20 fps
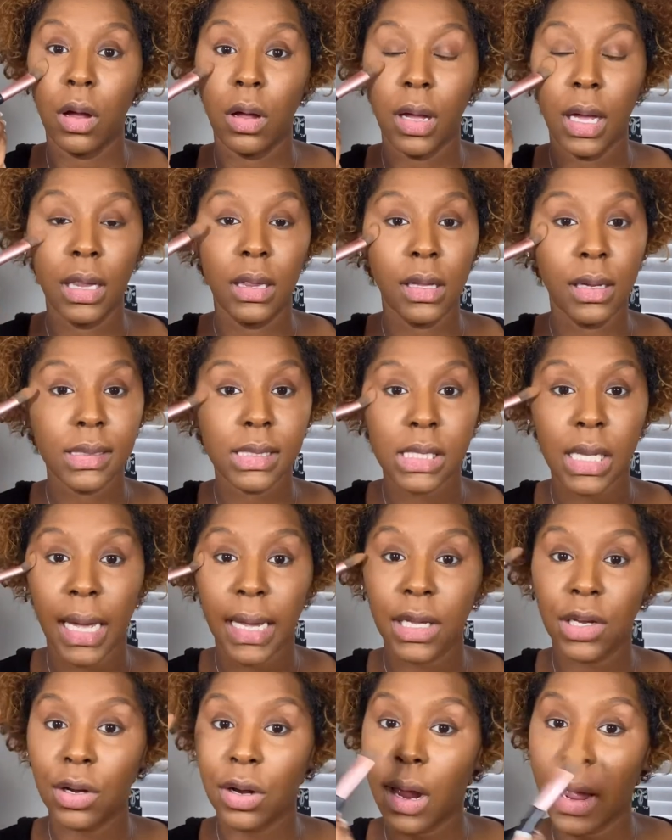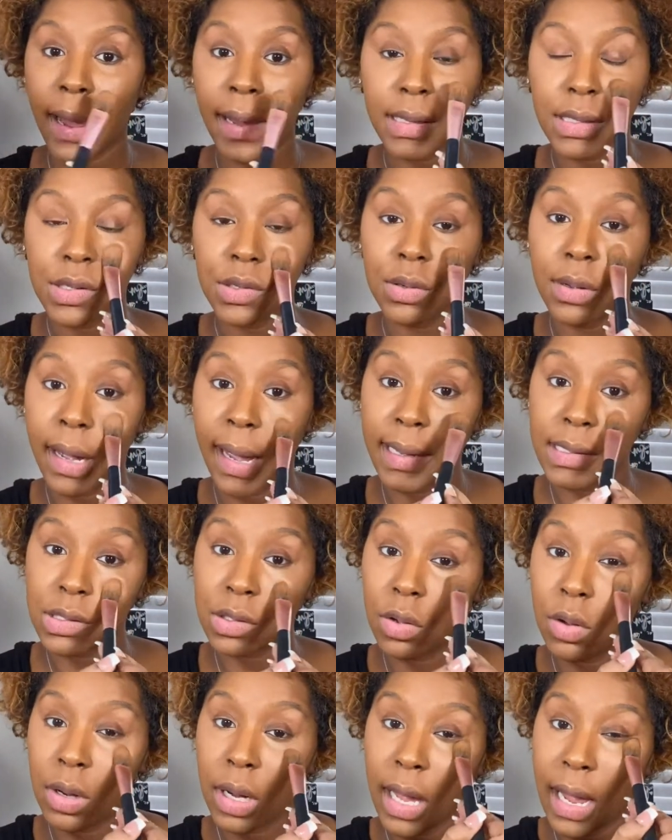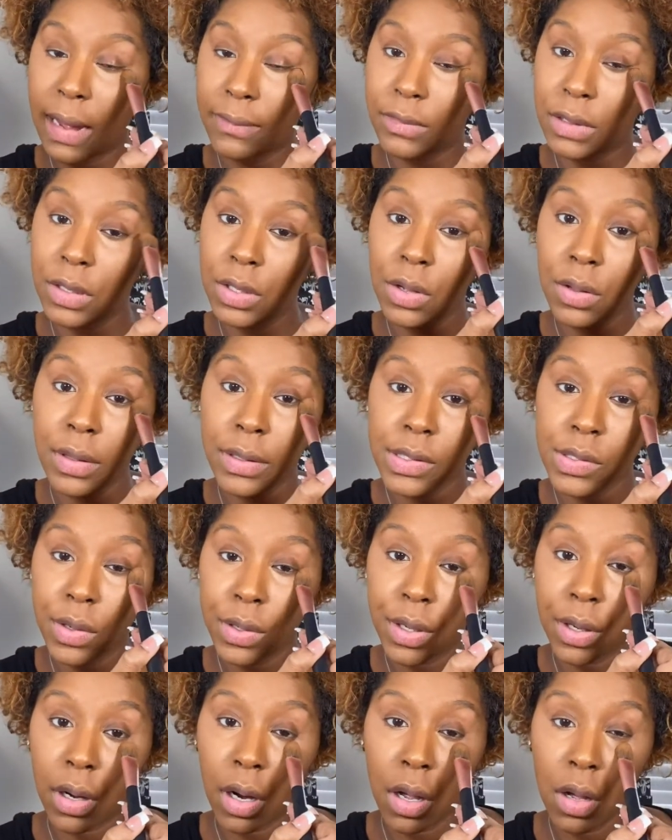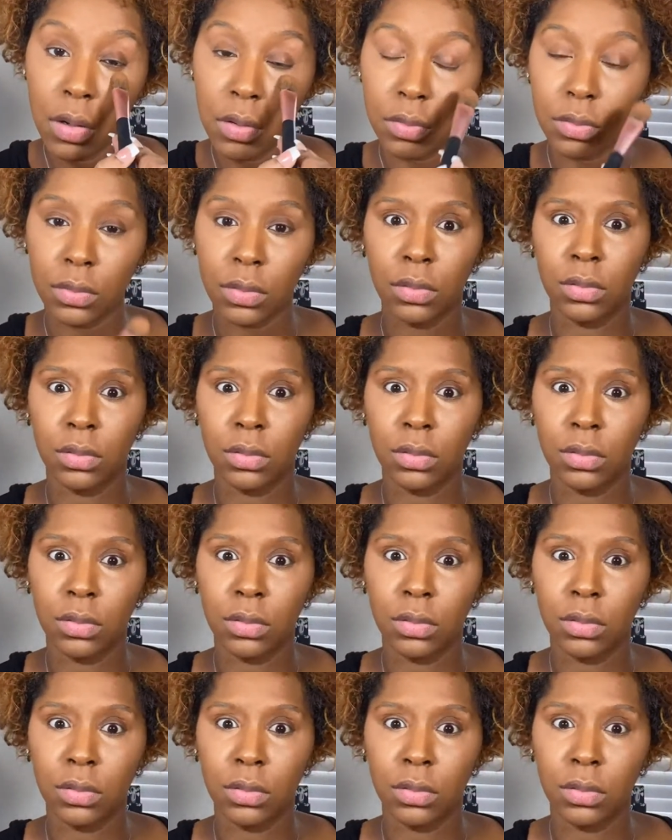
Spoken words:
it looks like you guys are gonna have to do this on your own.